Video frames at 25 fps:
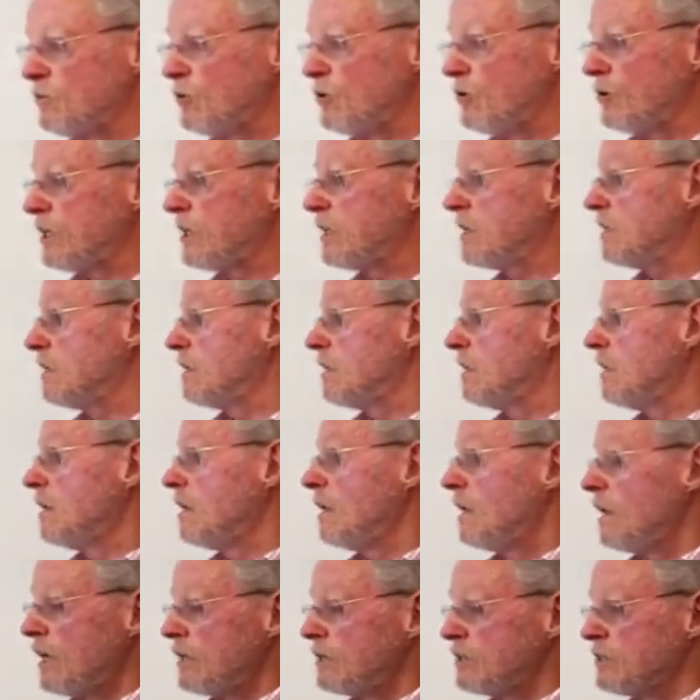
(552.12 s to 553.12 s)
morning
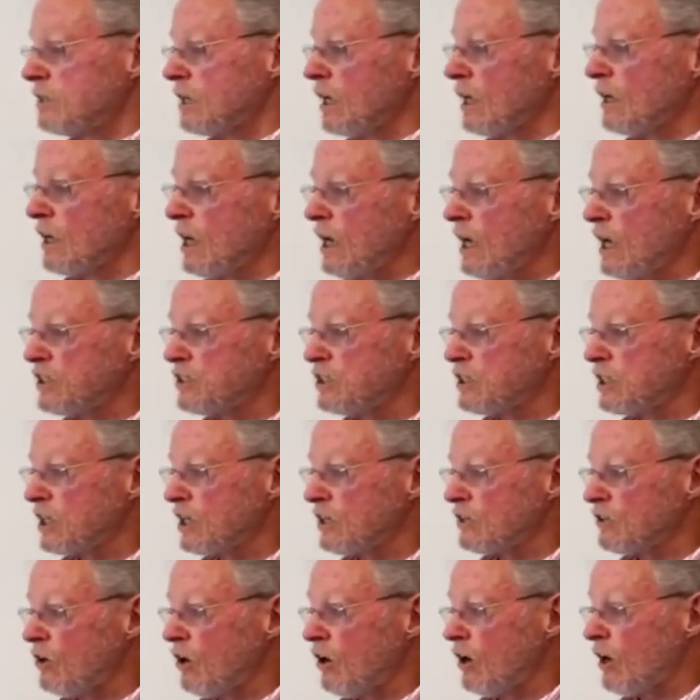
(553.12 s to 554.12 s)
and last thing
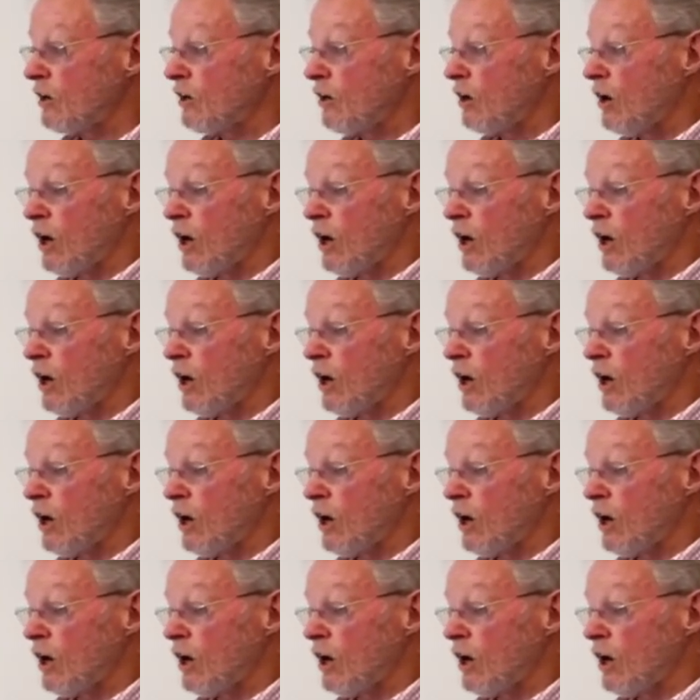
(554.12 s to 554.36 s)
at night.